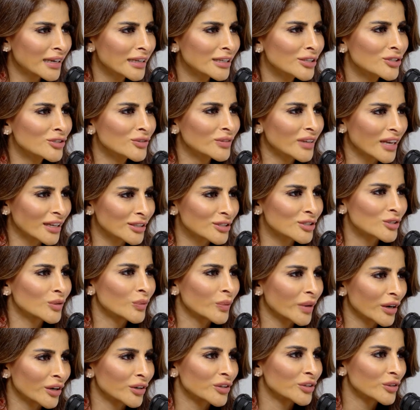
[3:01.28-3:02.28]
did you get to
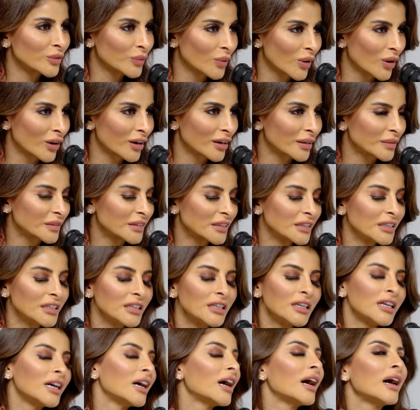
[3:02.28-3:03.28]
where you are?"
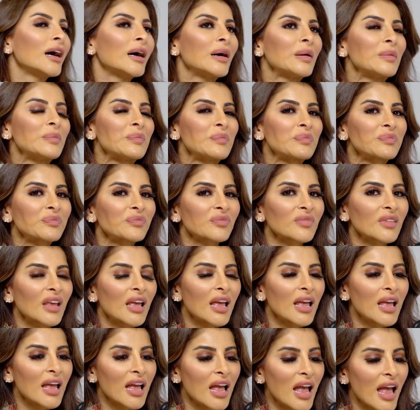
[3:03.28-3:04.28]
And
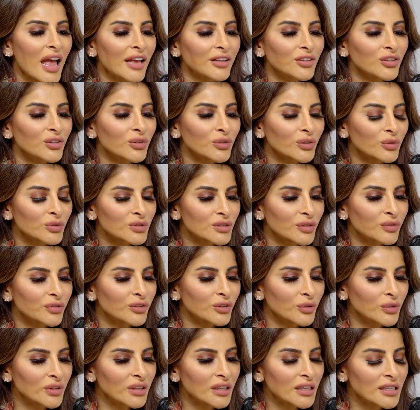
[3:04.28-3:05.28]
there was a
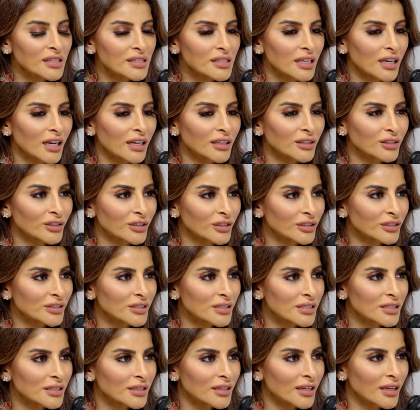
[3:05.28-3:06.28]
few things that I
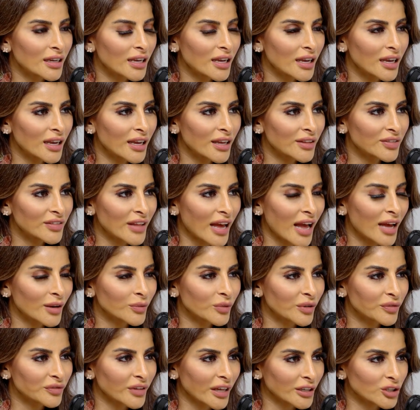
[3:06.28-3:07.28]
learned in that
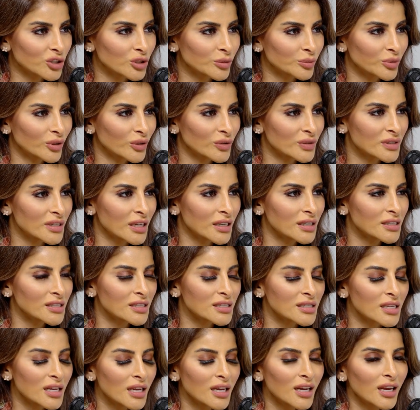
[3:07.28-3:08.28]
reflection
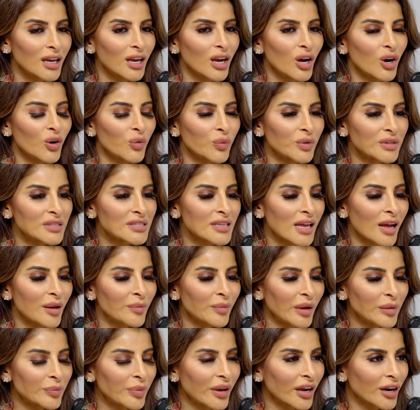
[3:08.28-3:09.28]
process. Was that
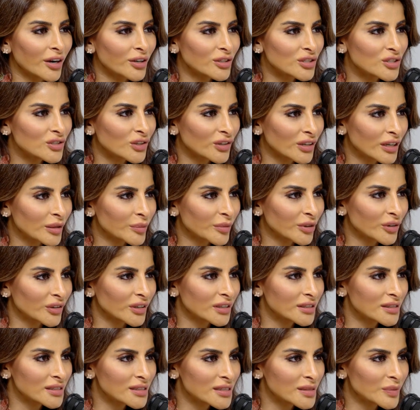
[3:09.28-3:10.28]
my parents are
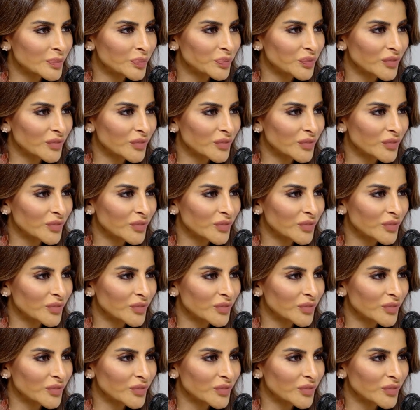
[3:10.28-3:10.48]
immigrants.